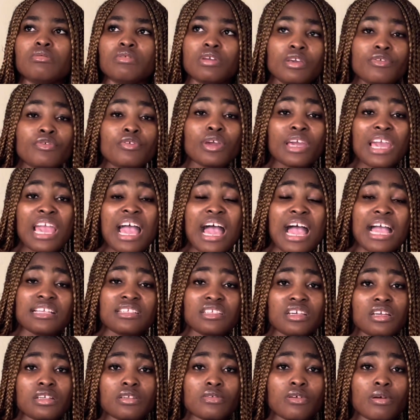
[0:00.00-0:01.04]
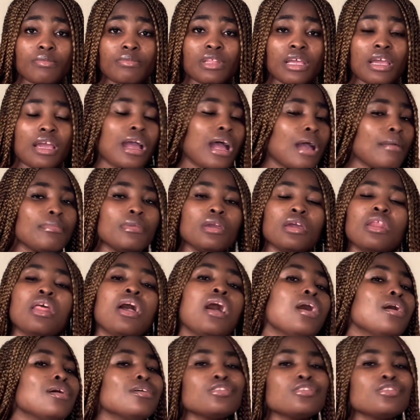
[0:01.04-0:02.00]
if you get ideas from there, I mean,